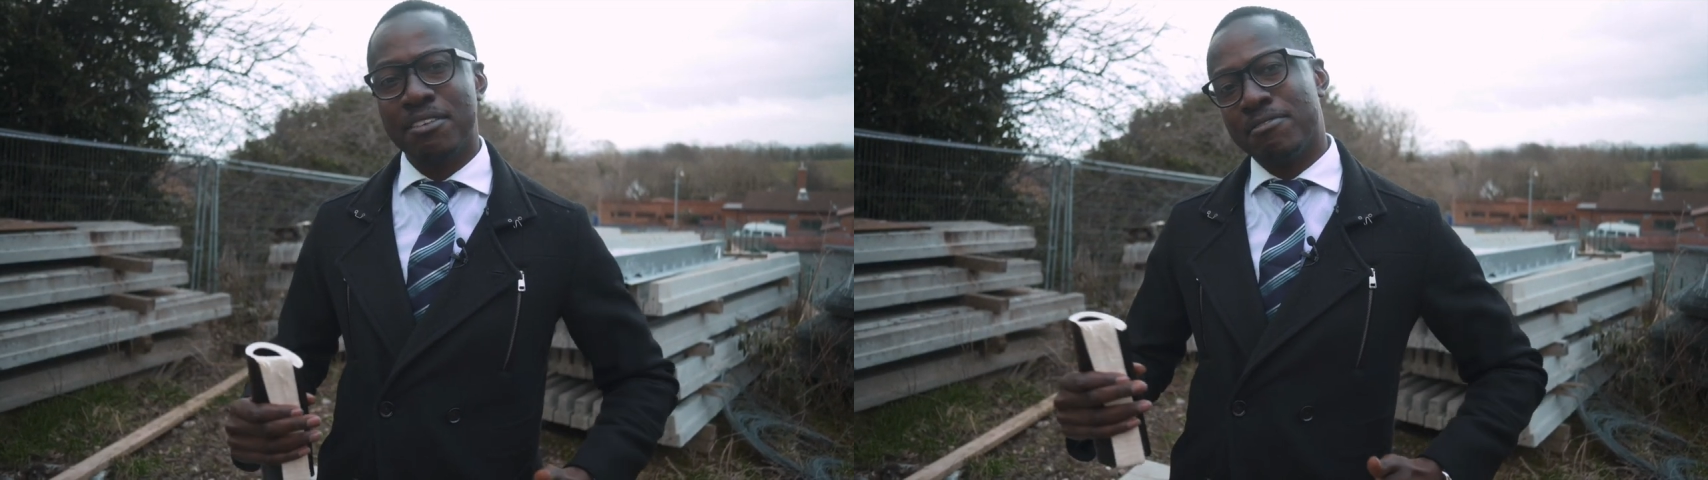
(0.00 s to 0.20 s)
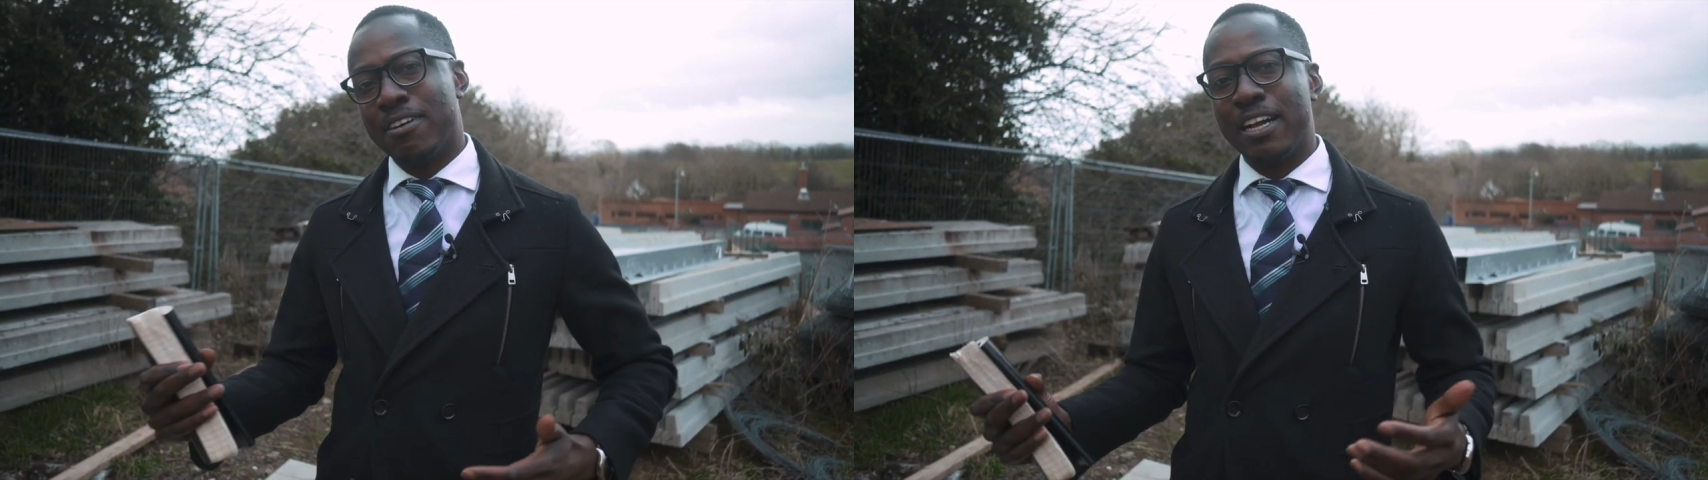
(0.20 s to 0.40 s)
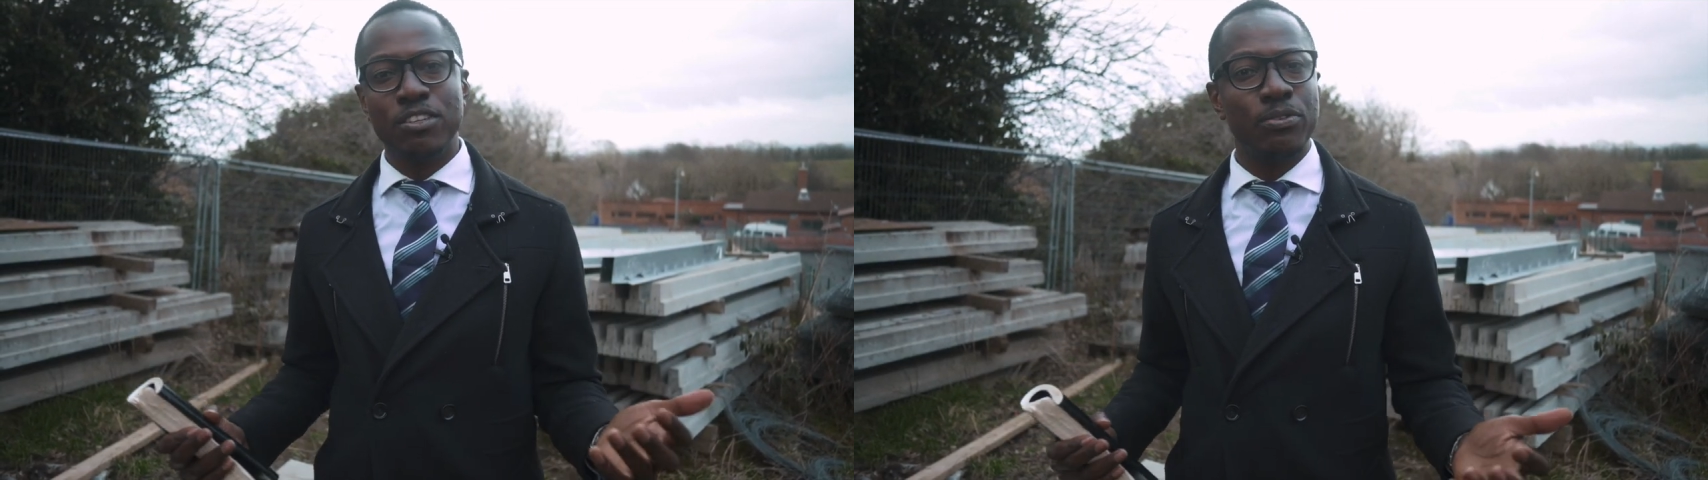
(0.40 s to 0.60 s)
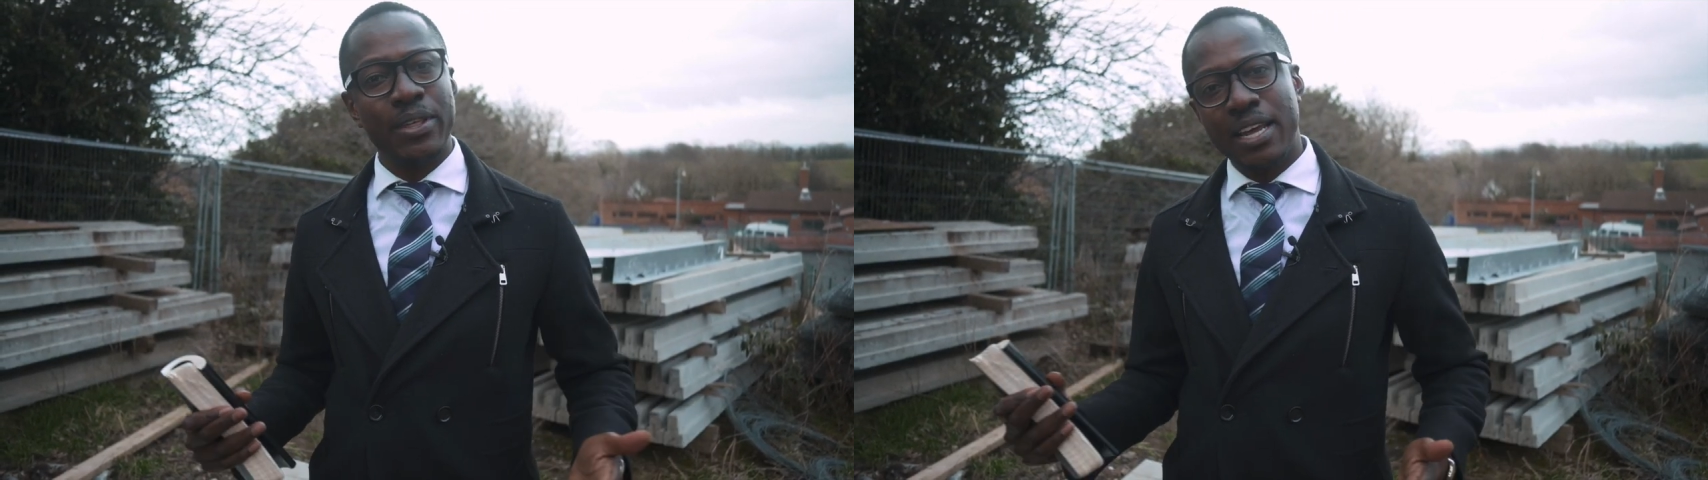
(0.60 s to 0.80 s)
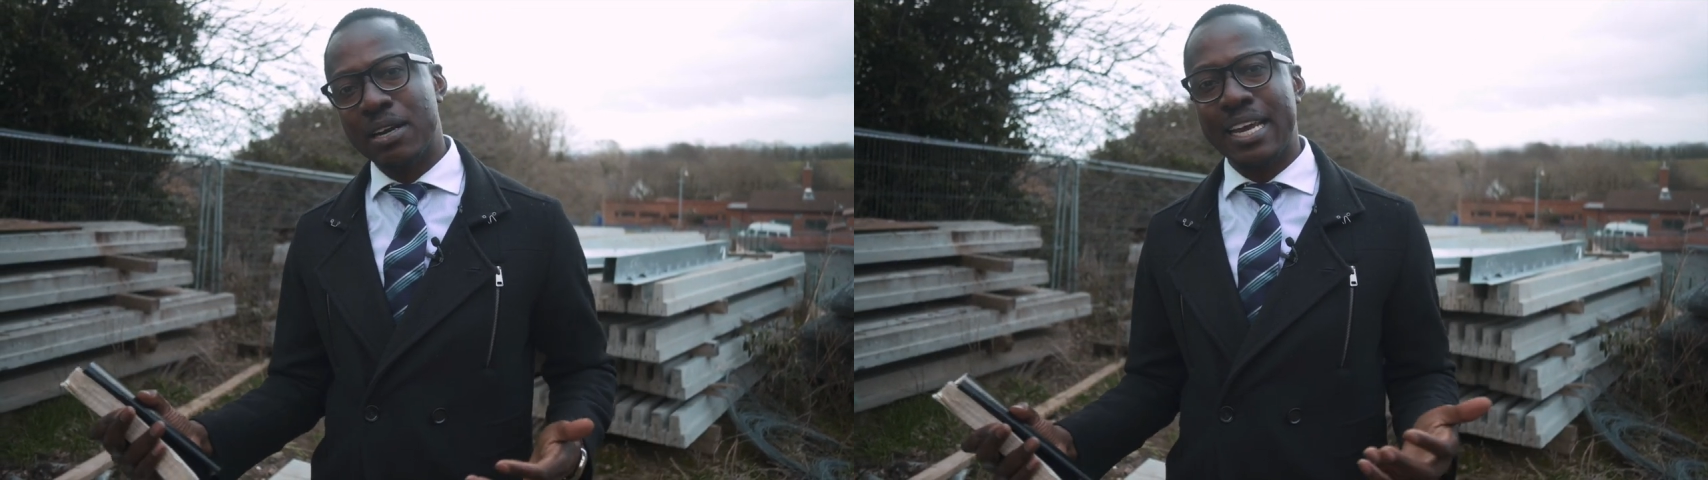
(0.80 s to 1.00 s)
the value
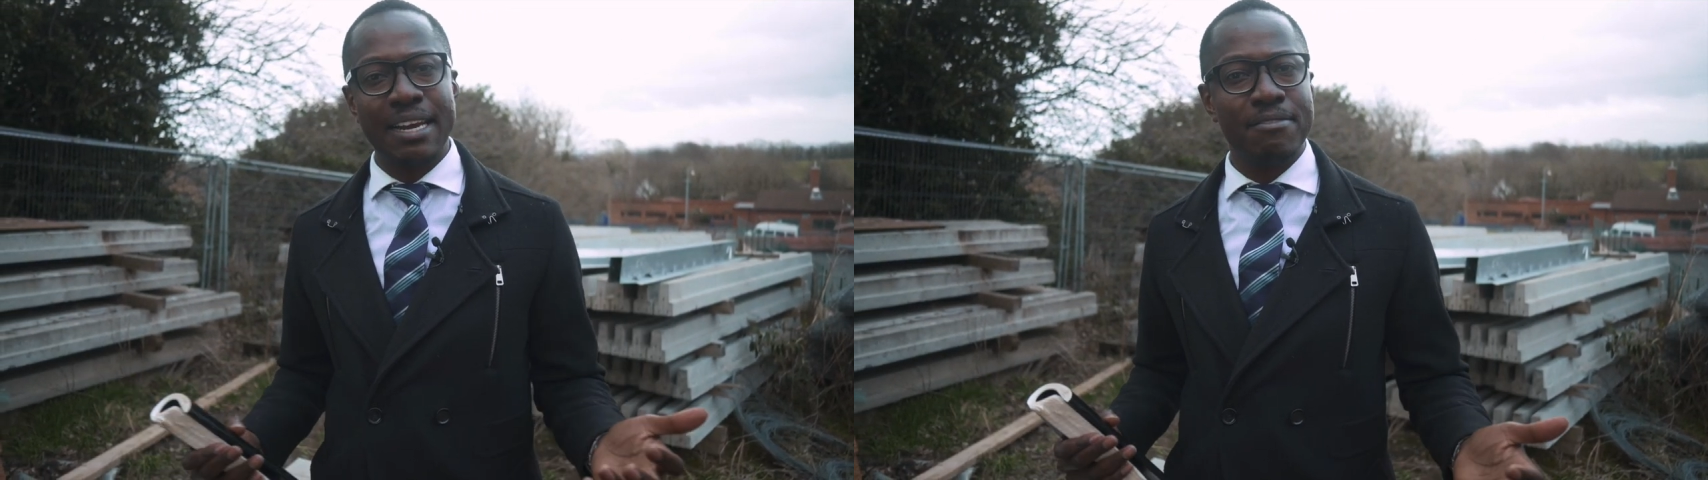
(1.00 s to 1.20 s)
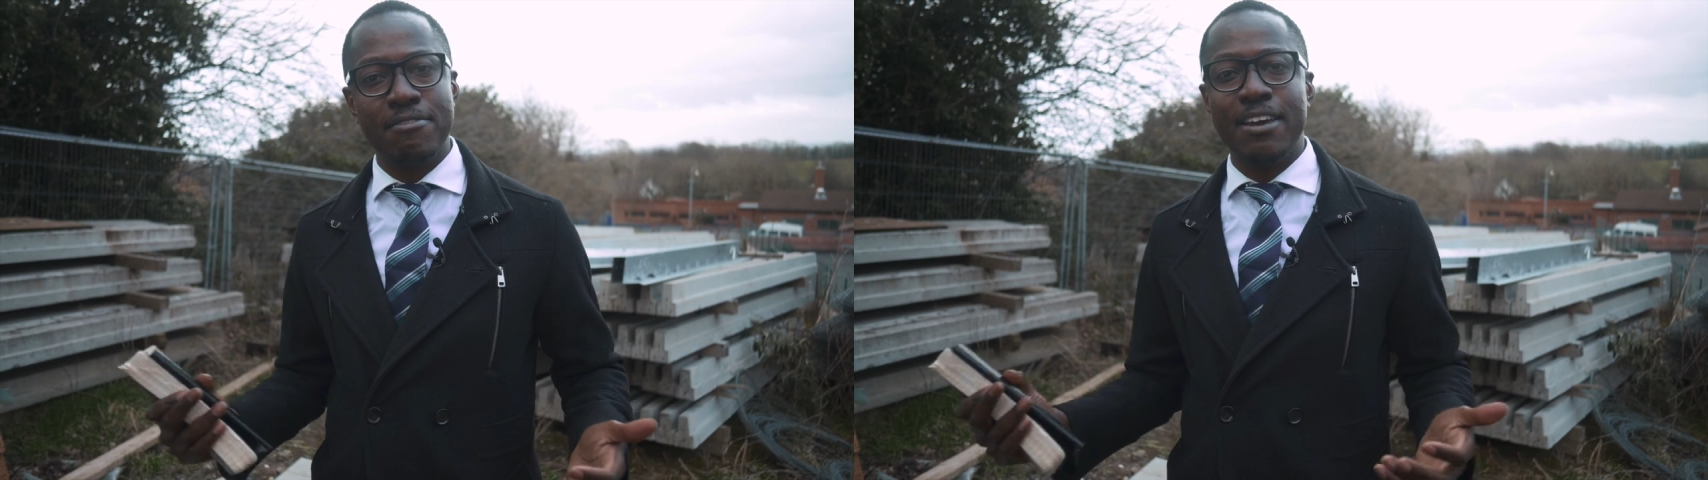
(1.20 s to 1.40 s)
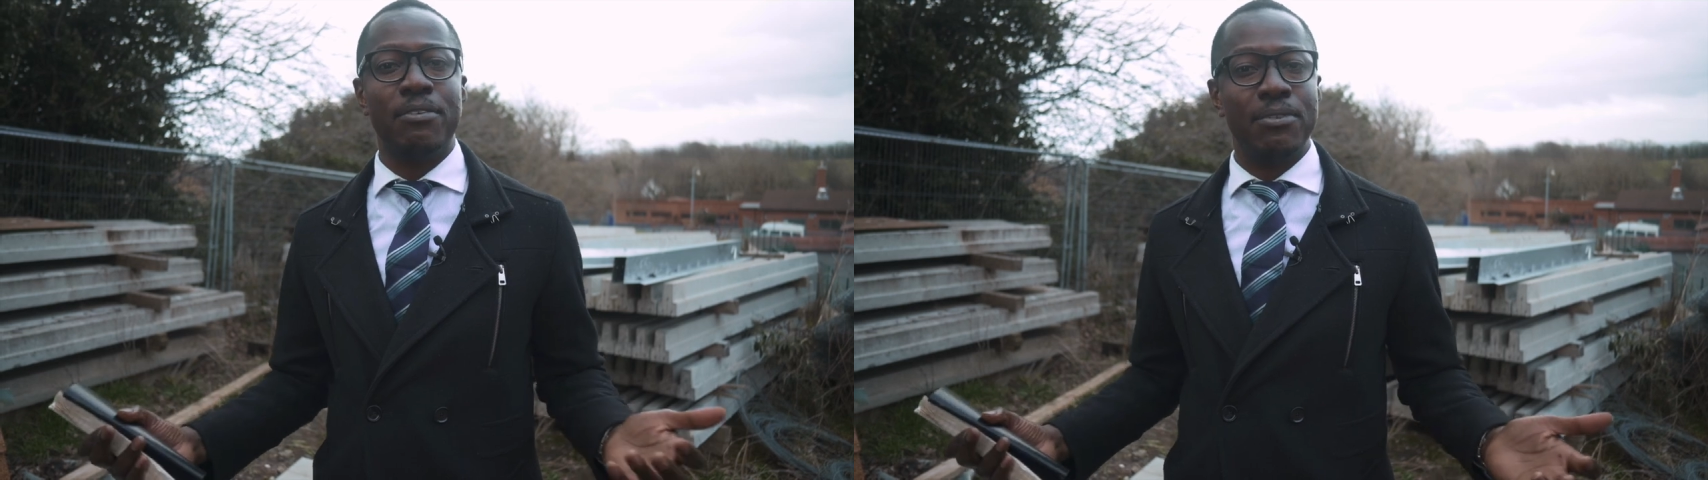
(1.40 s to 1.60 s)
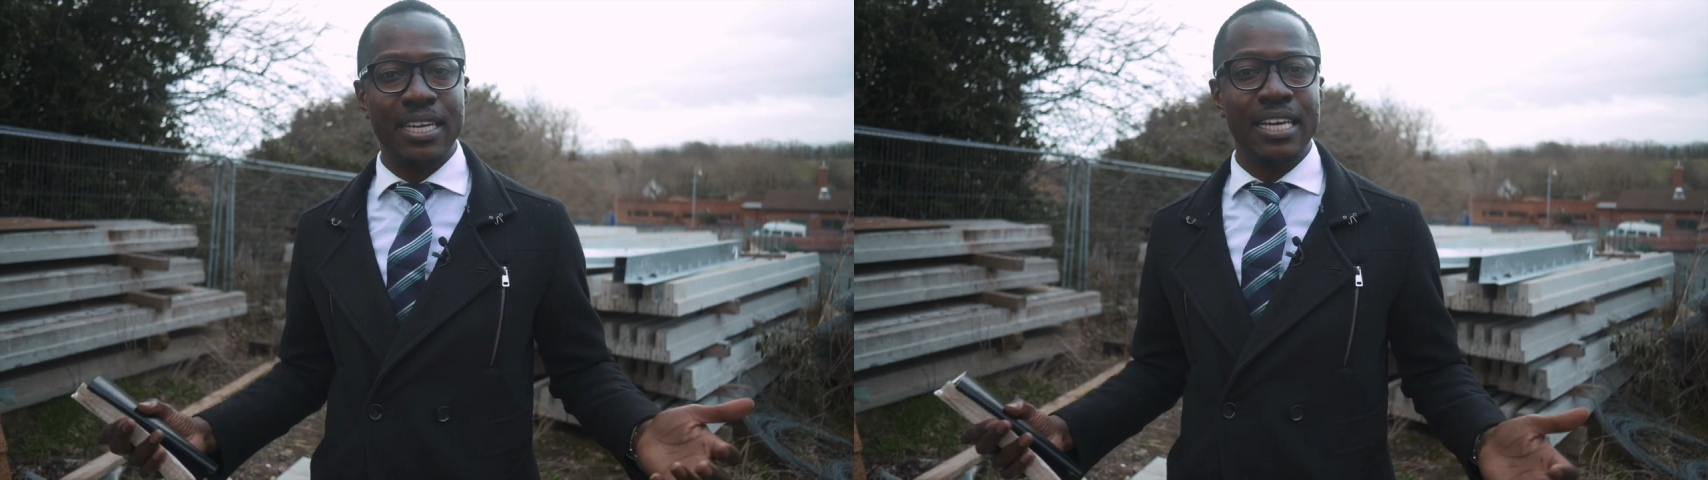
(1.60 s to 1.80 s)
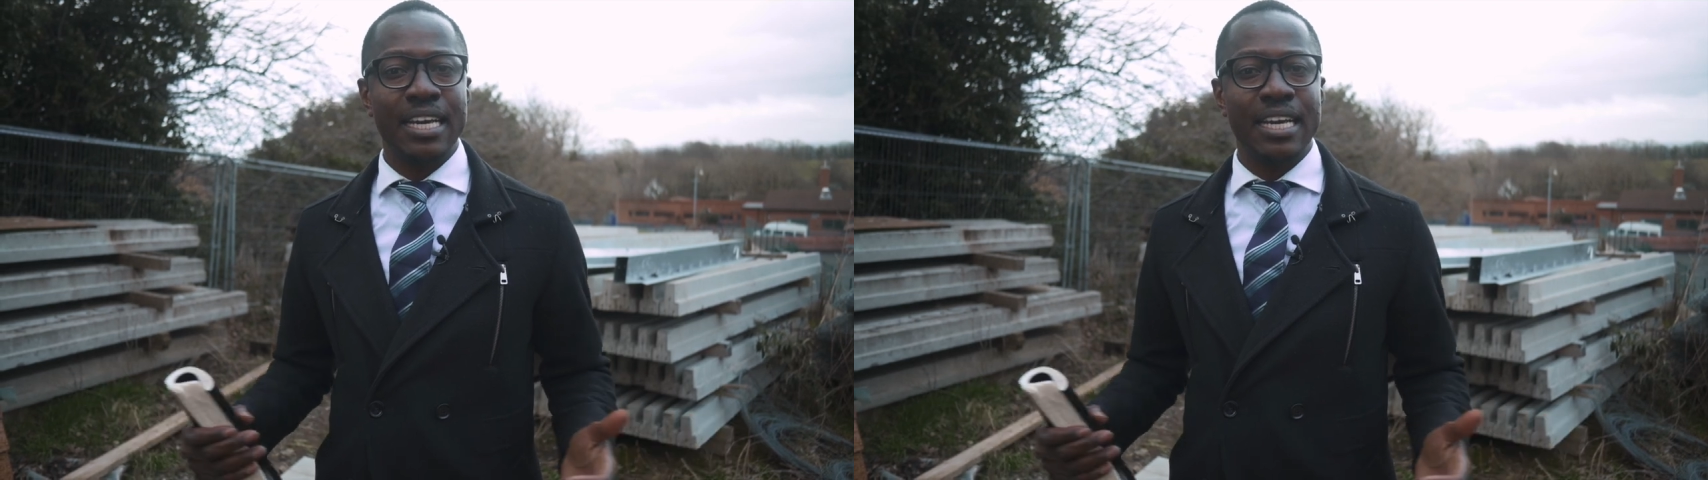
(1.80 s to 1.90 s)
then can vary